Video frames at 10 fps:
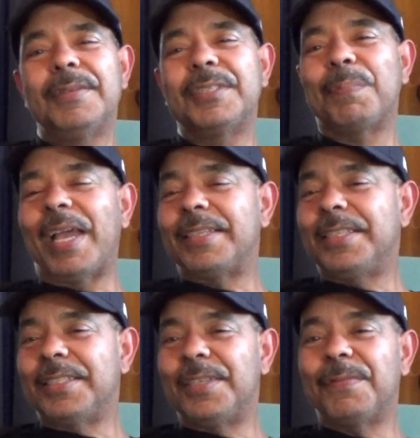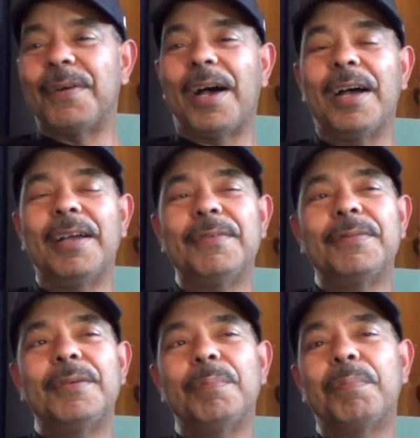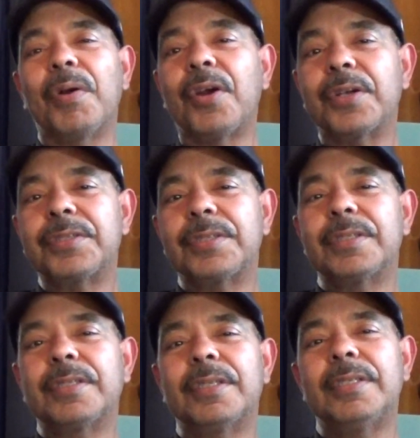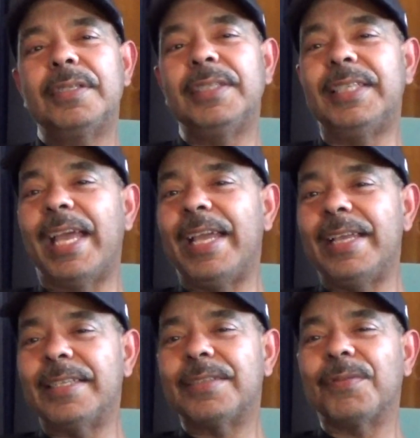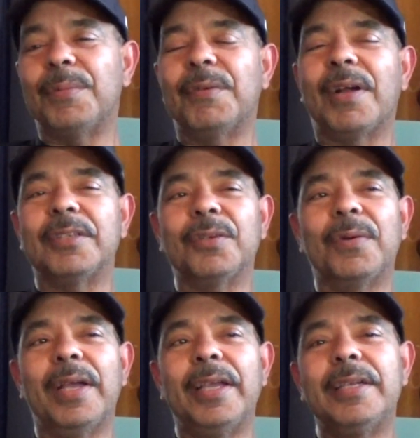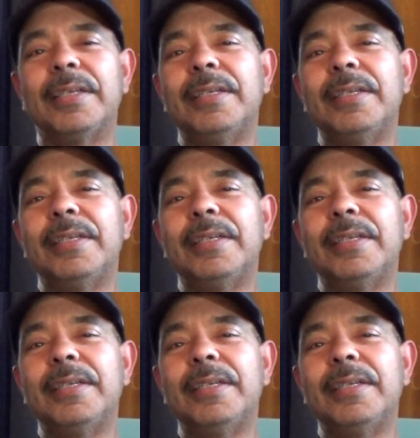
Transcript: Spank TC5, Perks, Days from around the way.